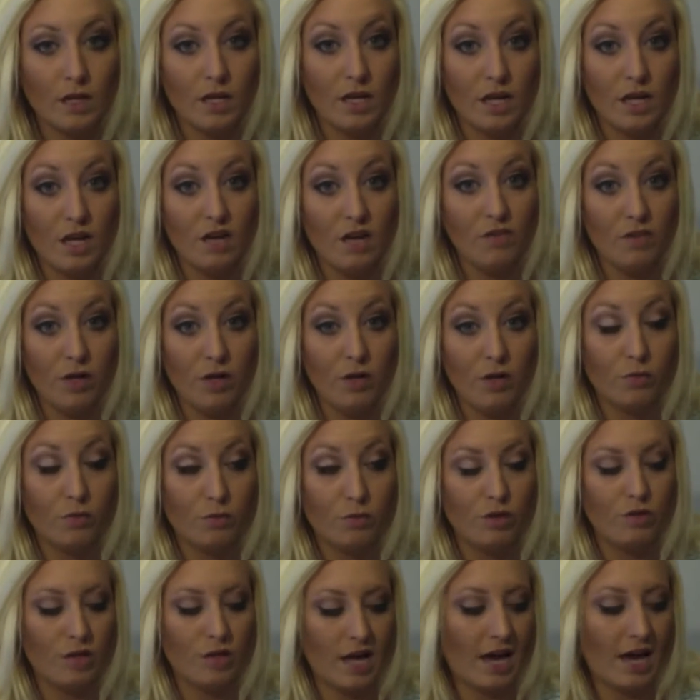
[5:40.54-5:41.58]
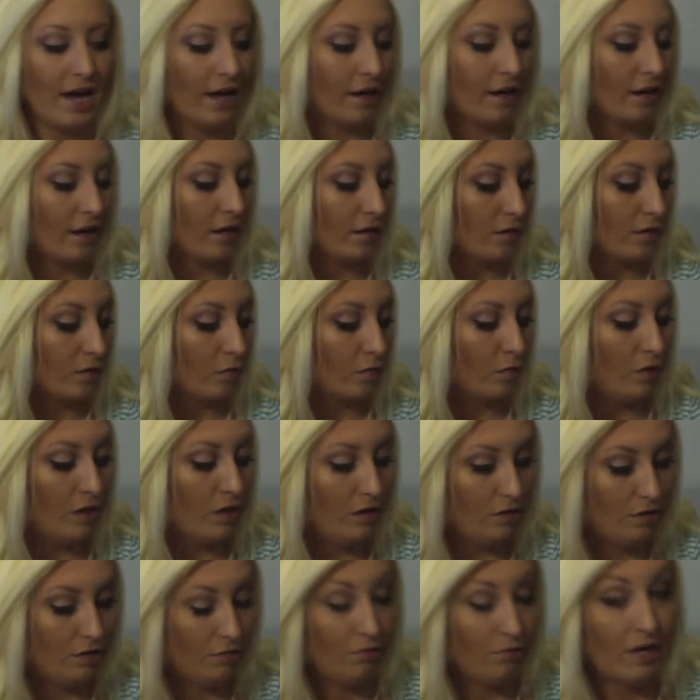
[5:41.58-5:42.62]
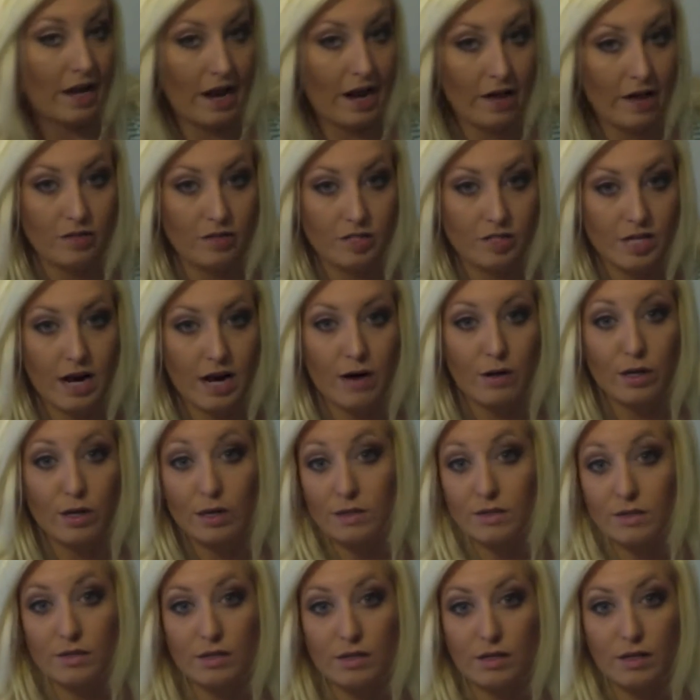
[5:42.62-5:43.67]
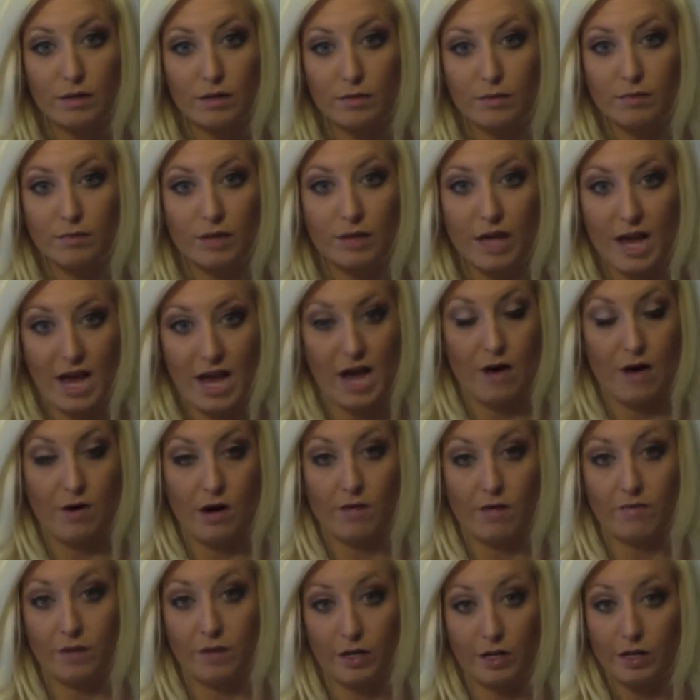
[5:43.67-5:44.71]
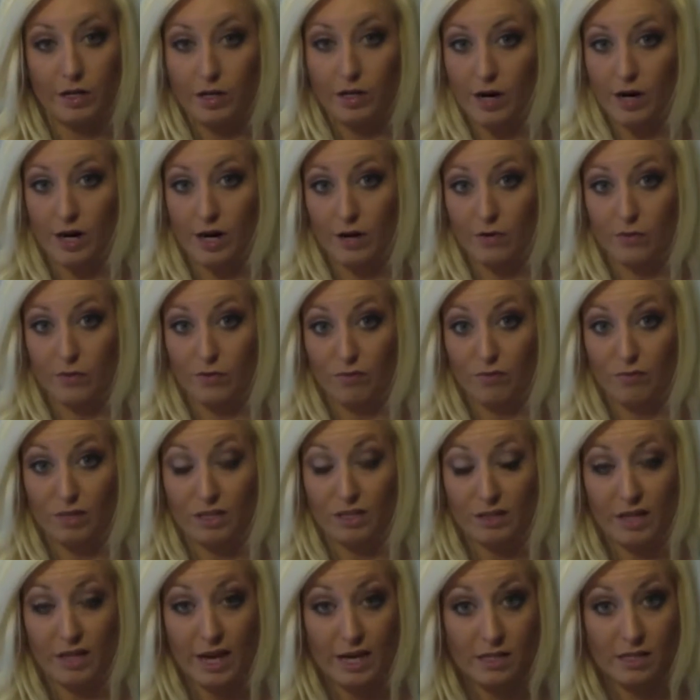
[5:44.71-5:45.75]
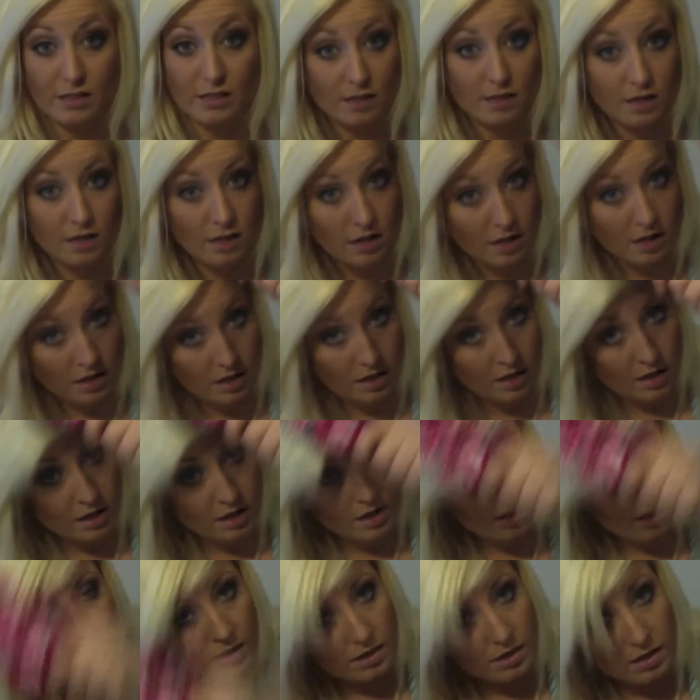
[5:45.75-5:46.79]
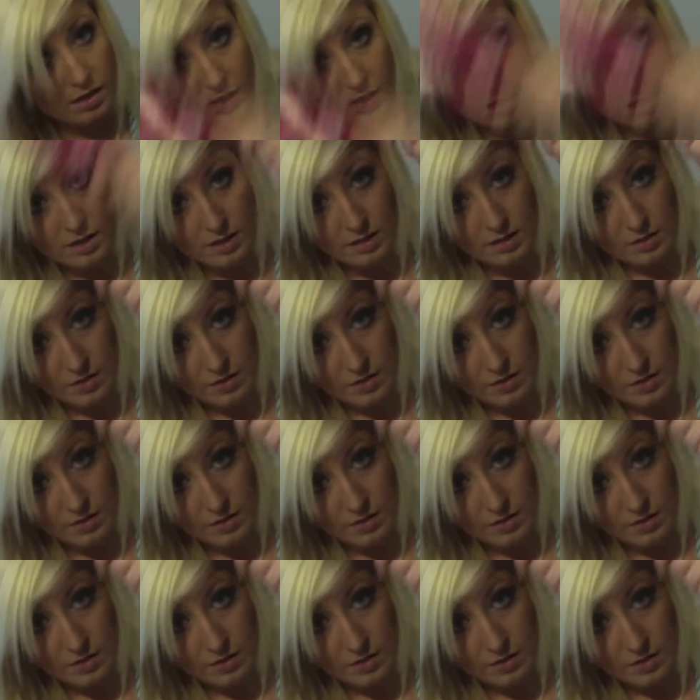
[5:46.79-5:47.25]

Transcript: if you don't do that when you get out of the shower. It's going to lay however your hair normally lays. So